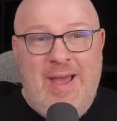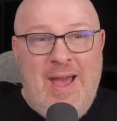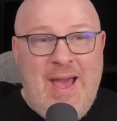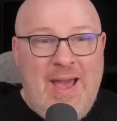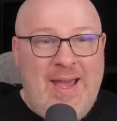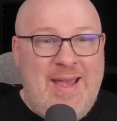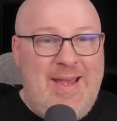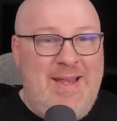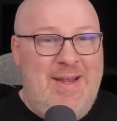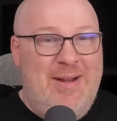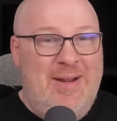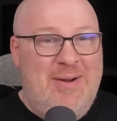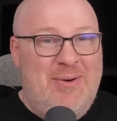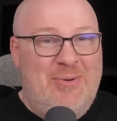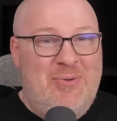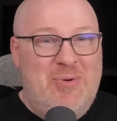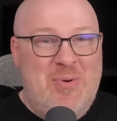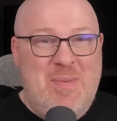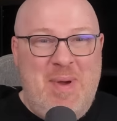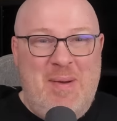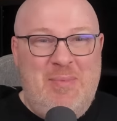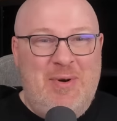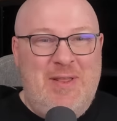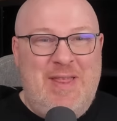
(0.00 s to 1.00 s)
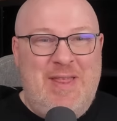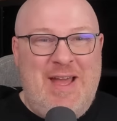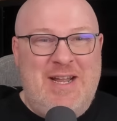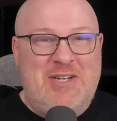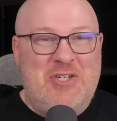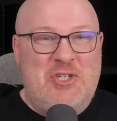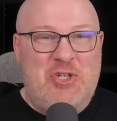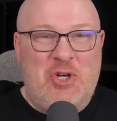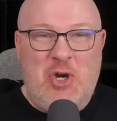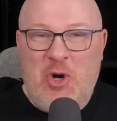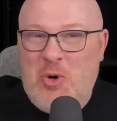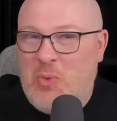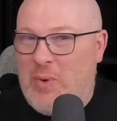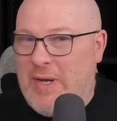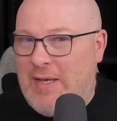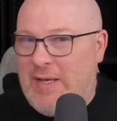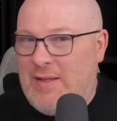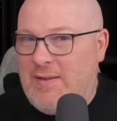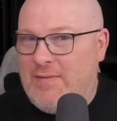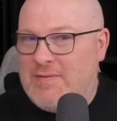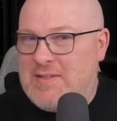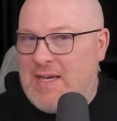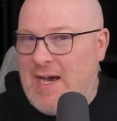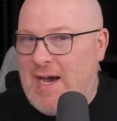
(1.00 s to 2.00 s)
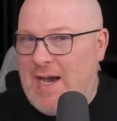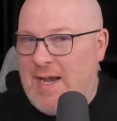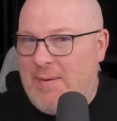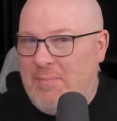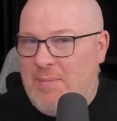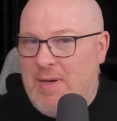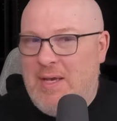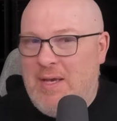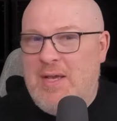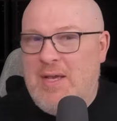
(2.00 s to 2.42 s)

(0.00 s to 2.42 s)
Hey, remember that show Wheel of Time?